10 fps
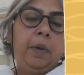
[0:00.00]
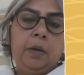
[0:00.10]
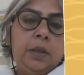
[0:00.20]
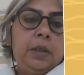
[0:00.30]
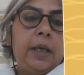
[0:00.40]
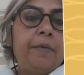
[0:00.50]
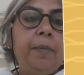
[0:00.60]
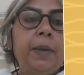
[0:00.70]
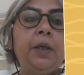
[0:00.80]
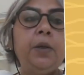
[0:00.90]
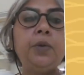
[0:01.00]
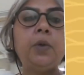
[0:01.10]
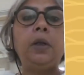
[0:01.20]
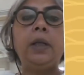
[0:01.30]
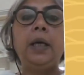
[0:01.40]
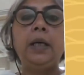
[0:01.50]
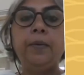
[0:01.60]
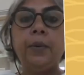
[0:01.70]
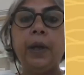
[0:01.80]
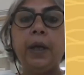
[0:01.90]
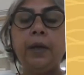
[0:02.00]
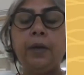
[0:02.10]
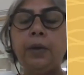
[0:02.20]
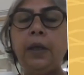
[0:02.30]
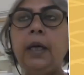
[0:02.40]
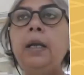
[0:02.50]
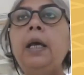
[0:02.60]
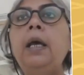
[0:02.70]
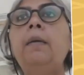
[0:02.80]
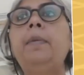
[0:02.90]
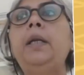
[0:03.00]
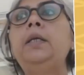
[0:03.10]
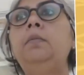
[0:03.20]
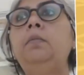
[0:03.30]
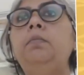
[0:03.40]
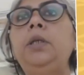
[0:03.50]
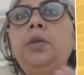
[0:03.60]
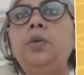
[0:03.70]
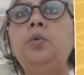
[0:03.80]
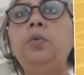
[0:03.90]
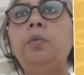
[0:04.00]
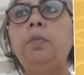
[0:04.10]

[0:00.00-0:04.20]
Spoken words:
since everybody knows all that, I won't get into that. But just to